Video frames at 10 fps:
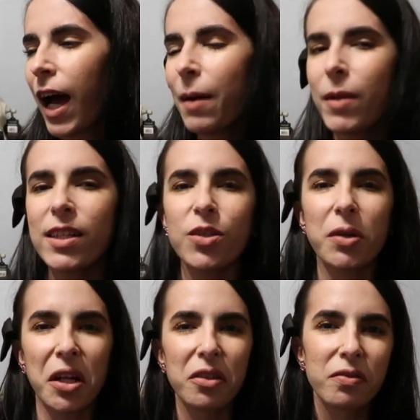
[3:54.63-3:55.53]
I'm not
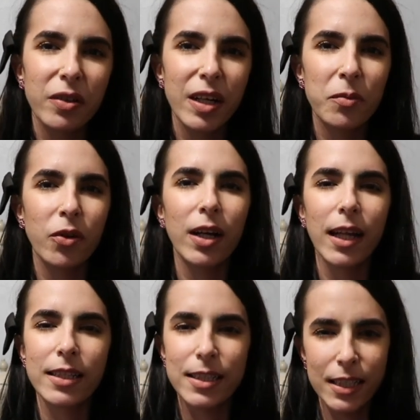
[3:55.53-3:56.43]
so colorful anymore. I
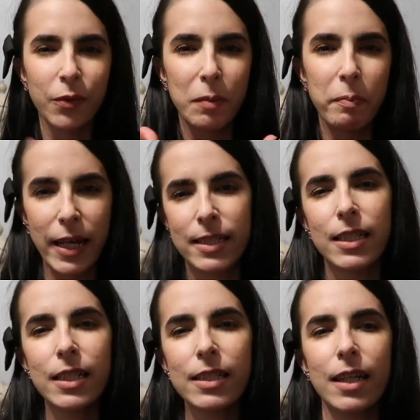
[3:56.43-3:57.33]
like to stick with
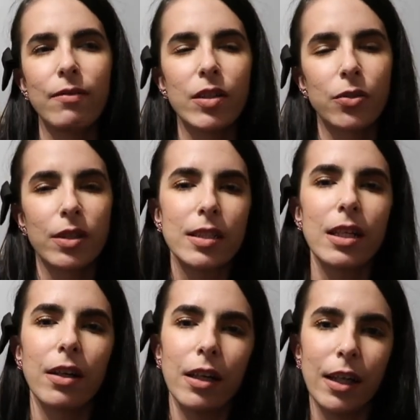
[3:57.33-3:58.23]
basics and Victoria's
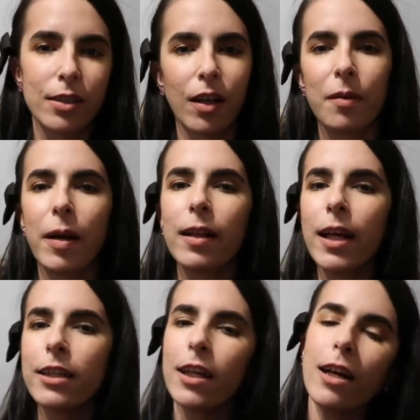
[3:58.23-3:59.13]
Secret is all about
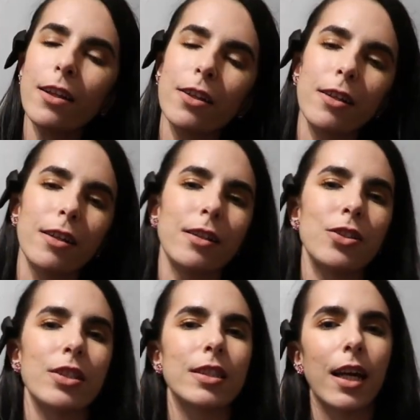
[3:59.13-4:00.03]
like color
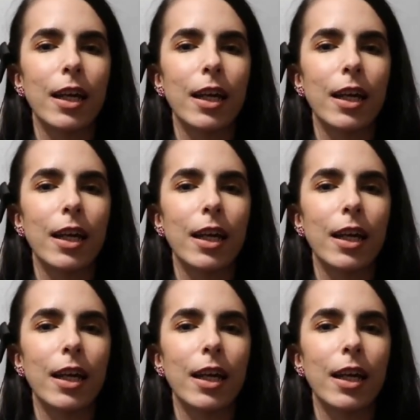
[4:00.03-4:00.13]
and just